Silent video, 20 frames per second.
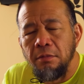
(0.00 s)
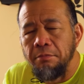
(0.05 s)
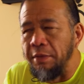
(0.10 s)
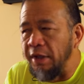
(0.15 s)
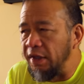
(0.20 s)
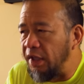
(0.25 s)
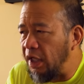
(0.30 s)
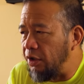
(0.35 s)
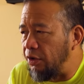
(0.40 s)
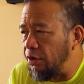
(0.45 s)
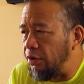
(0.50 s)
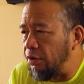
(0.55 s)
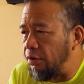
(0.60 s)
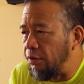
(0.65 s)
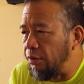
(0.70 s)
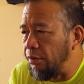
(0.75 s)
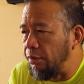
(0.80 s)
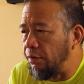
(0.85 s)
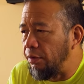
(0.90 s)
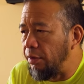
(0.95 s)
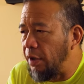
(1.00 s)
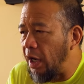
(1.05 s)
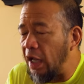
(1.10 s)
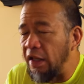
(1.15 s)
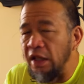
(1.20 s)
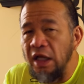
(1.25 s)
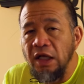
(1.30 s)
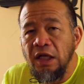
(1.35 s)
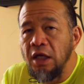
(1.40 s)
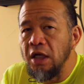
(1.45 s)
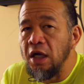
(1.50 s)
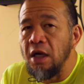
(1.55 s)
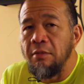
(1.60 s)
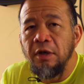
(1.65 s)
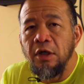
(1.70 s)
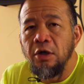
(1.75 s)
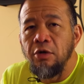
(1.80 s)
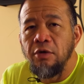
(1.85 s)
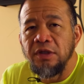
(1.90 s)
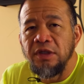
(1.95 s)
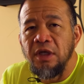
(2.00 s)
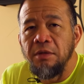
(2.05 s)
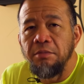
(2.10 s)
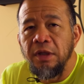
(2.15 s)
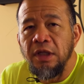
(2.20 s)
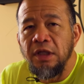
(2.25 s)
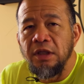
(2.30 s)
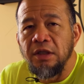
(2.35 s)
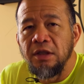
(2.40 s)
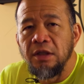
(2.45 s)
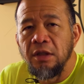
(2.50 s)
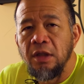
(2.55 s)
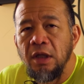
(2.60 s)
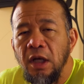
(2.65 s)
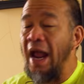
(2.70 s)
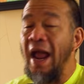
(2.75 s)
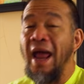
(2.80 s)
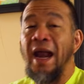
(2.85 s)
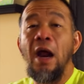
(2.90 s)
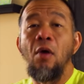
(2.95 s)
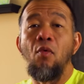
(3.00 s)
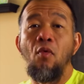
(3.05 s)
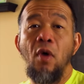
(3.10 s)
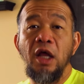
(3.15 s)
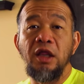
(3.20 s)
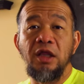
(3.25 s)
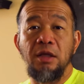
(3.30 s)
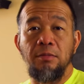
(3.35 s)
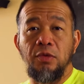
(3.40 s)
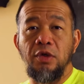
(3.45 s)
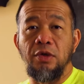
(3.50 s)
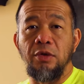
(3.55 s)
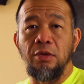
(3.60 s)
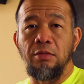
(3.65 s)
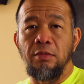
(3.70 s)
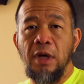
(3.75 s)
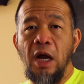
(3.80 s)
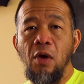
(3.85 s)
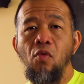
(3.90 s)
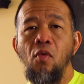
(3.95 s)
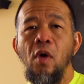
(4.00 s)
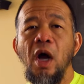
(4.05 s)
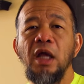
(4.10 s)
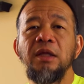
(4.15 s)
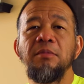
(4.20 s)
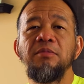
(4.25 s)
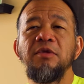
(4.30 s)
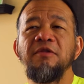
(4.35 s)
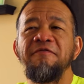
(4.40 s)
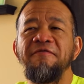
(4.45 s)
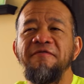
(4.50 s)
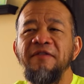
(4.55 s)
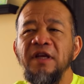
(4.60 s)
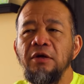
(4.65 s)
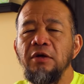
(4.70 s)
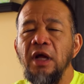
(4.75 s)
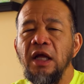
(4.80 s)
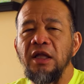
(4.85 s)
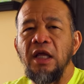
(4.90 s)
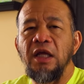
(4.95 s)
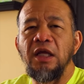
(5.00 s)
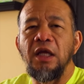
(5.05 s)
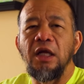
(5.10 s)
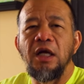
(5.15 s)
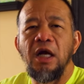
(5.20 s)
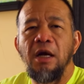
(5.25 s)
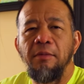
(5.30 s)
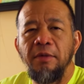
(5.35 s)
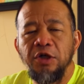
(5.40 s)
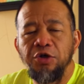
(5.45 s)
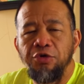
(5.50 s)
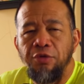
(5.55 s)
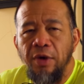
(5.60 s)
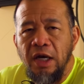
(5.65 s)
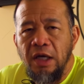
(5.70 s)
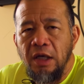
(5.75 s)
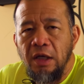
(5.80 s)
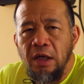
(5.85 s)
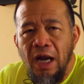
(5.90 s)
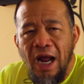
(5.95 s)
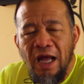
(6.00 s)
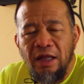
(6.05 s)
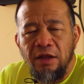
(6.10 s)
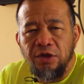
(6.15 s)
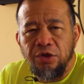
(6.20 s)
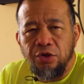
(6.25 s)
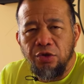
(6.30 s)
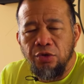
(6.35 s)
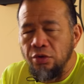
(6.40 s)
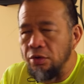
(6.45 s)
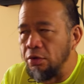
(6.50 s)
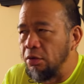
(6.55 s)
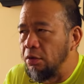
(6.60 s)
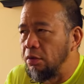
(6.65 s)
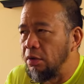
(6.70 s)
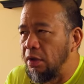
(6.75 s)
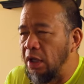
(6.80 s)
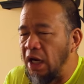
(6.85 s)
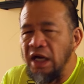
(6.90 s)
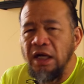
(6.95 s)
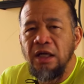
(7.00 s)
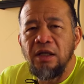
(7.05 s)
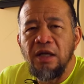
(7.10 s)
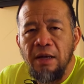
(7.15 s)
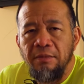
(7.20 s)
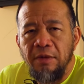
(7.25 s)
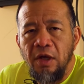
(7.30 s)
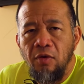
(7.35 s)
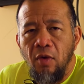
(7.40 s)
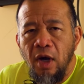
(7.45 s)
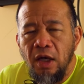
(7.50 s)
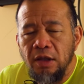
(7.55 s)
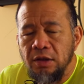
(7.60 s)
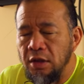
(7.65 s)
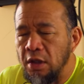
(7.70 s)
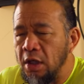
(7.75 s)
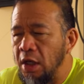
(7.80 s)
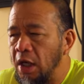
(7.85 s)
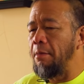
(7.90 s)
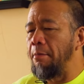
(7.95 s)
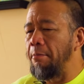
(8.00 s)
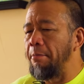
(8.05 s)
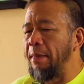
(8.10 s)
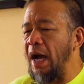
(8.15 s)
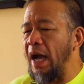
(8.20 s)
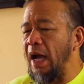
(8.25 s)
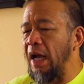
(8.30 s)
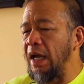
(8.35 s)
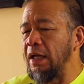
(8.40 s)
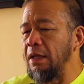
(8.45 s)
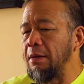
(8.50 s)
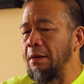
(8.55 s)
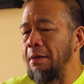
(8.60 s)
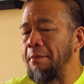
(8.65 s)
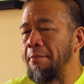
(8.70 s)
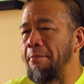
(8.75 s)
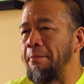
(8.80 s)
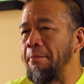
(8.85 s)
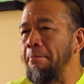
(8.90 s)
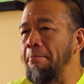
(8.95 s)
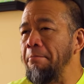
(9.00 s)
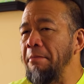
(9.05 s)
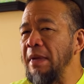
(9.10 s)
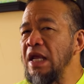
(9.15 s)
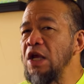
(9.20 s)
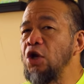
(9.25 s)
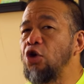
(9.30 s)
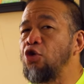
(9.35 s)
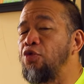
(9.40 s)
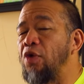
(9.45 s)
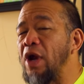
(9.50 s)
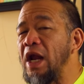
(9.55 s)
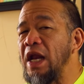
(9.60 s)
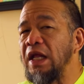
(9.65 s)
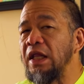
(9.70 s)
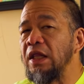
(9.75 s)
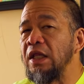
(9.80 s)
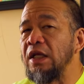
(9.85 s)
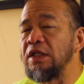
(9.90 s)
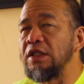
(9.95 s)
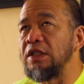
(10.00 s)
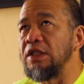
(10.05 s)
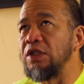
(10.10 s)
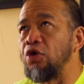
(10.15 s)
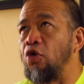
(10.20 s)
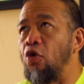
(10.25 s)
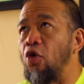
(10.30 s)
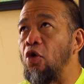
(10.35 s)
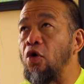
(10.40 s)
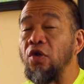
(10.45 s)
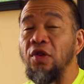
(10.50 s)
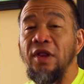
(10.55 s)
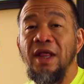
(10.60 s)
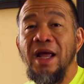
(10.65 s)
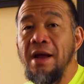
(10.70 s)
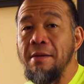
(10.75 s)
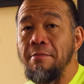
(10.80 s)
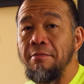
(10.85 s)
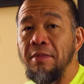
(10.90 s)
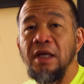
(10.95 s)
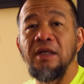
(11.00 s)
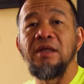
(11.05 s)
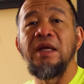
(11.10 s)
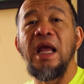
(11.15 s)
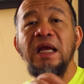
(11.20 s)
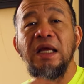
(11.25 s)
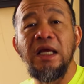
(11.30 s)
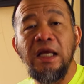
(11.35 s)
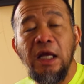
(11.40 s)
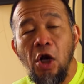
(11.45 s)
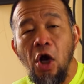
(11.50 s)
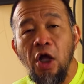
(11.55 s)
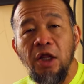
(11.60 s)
but they do. And they can come and go as they please. And I want them to. I want them to feel like they can come and train at the school anytime they want. By me creating this or them taking it